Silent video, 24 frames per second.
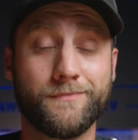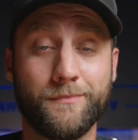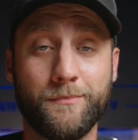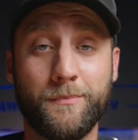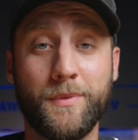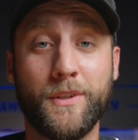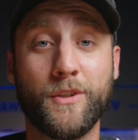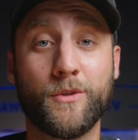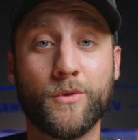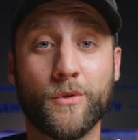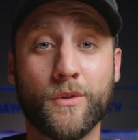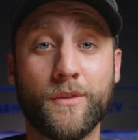
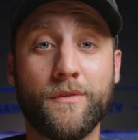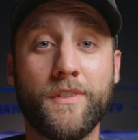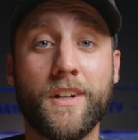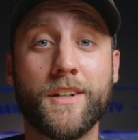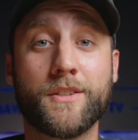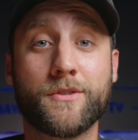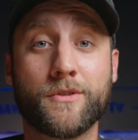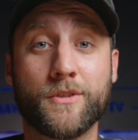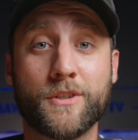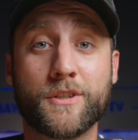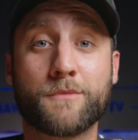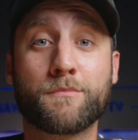Be Cool
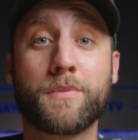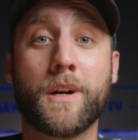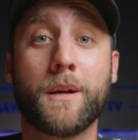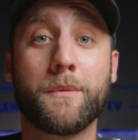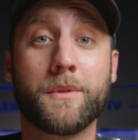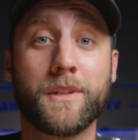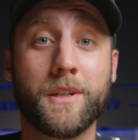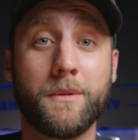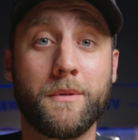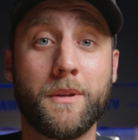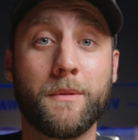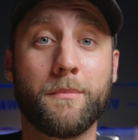Adventurer is
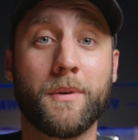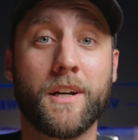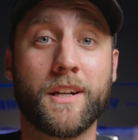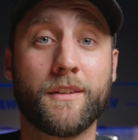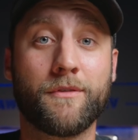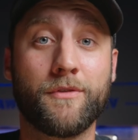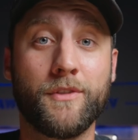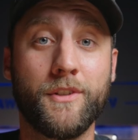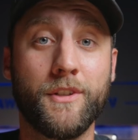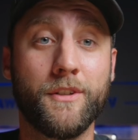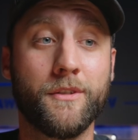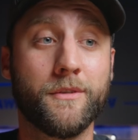probably going to be the bike
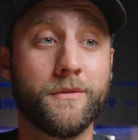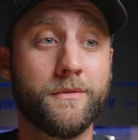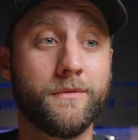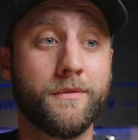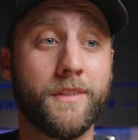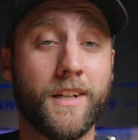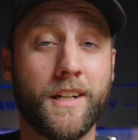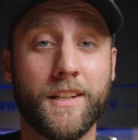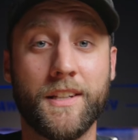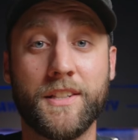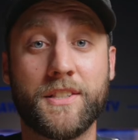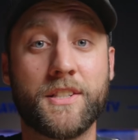for you.
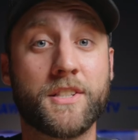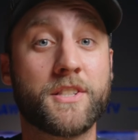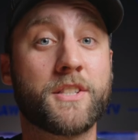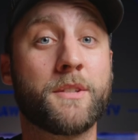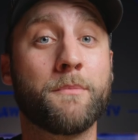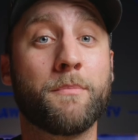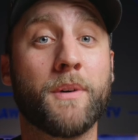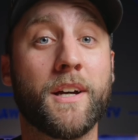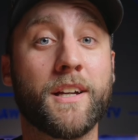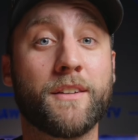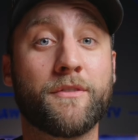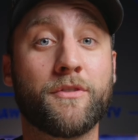At least it's the
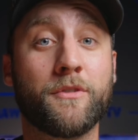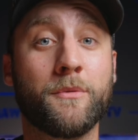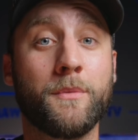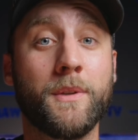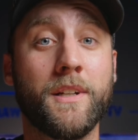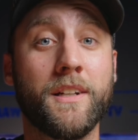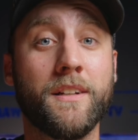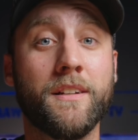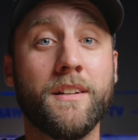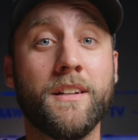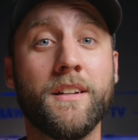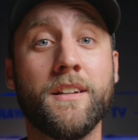bike for
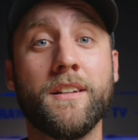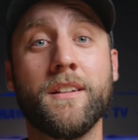me.